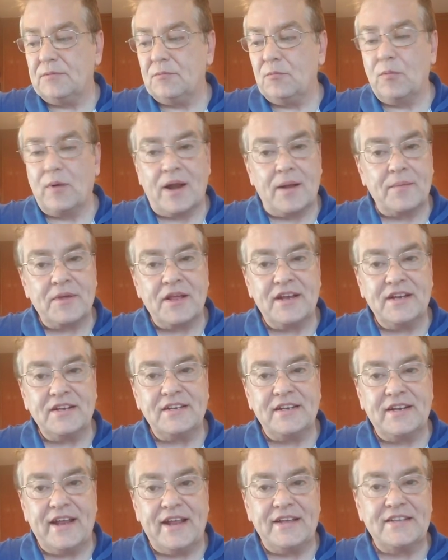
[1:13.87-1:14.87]
What I'm cutting
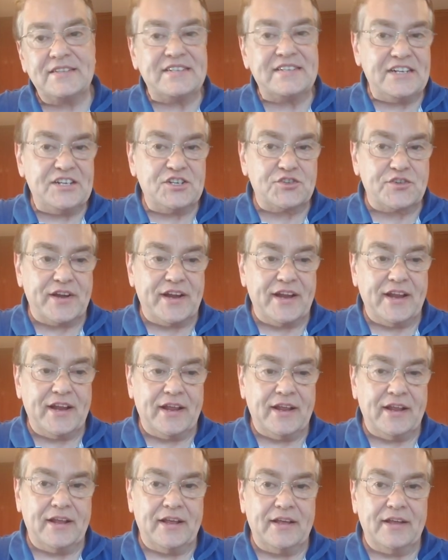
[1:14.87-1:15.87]
today is tea tree,
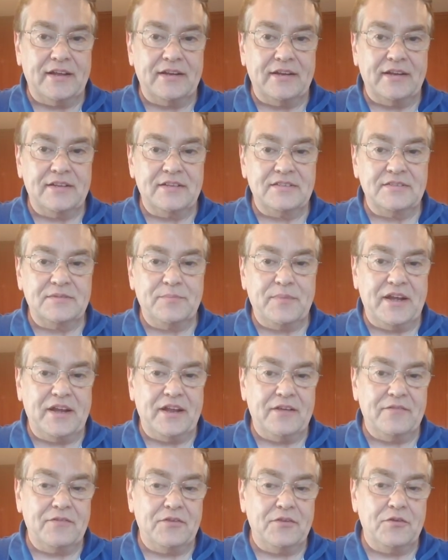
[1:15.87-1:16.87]
and as
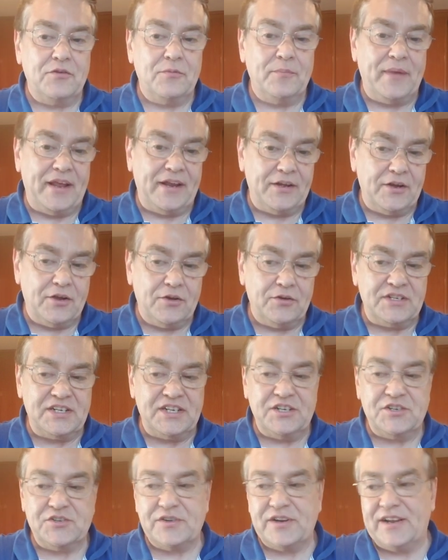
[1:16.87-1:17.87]
many of you may know,
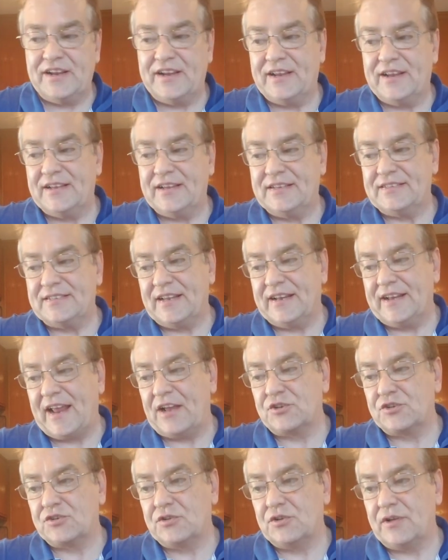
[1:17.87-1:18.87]
tea tree is a
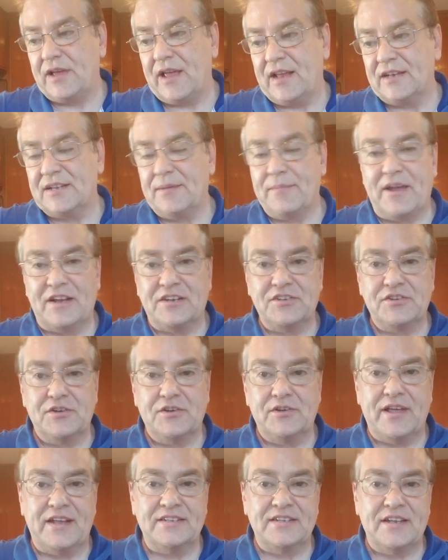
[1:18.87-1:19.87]
natural
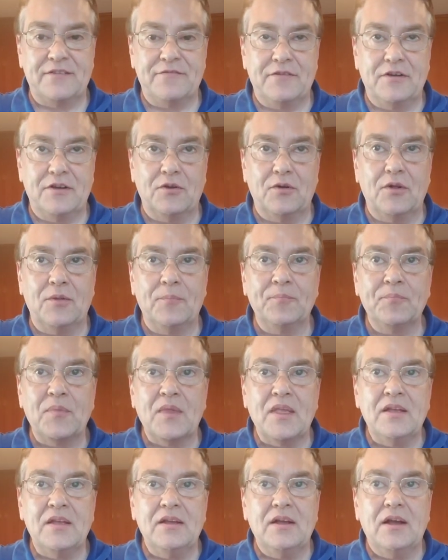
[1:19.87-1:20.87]
antibacterial, antifungal.
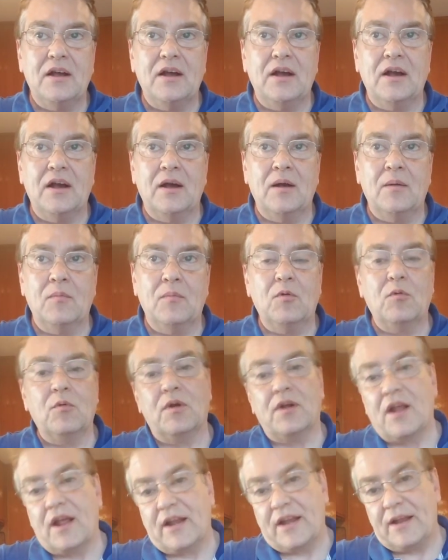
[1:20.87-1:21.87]

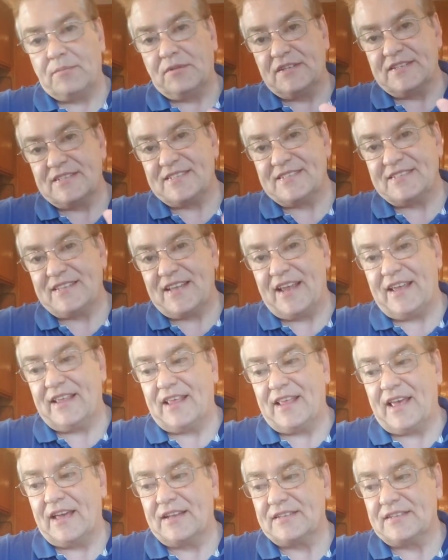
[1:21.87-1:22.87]
We're not able to say
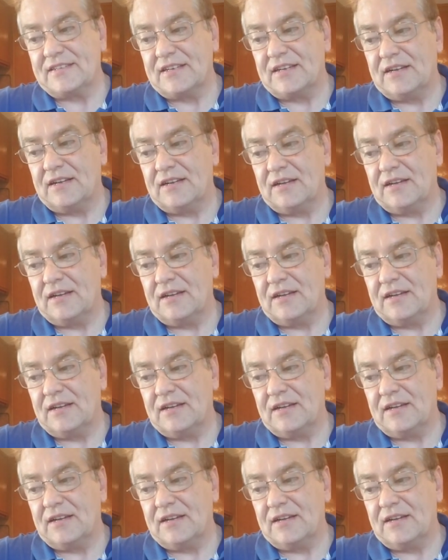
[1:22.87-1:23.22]
that